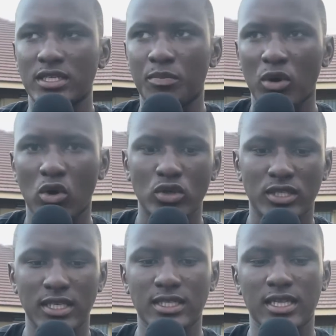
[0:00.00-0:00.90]

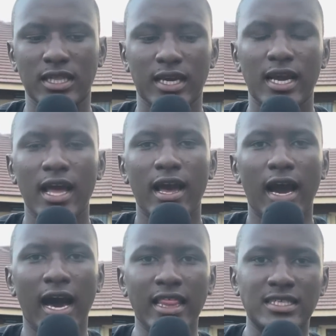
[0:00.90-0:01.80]
Because here's the thing,
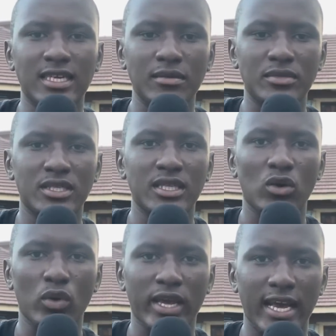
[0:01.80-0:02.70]
other teams, they
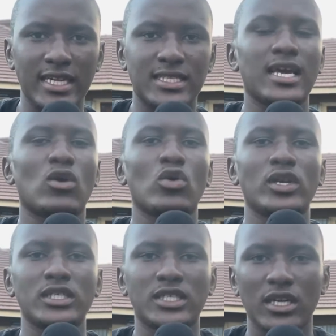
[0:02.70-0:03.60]
will get a
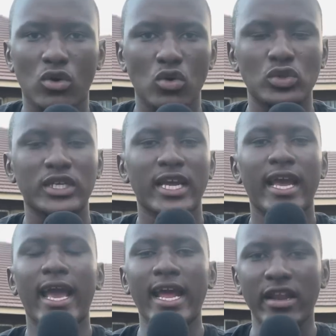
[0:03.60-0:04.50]
conditioning coach
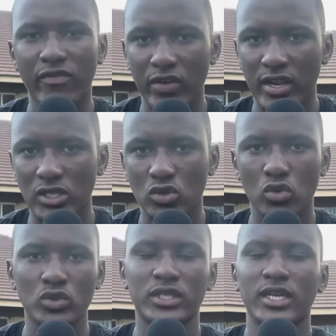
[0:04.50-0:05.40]
and a fitness
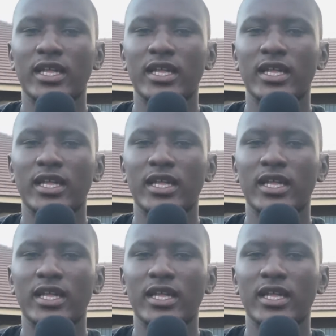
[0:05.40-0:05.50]
coach.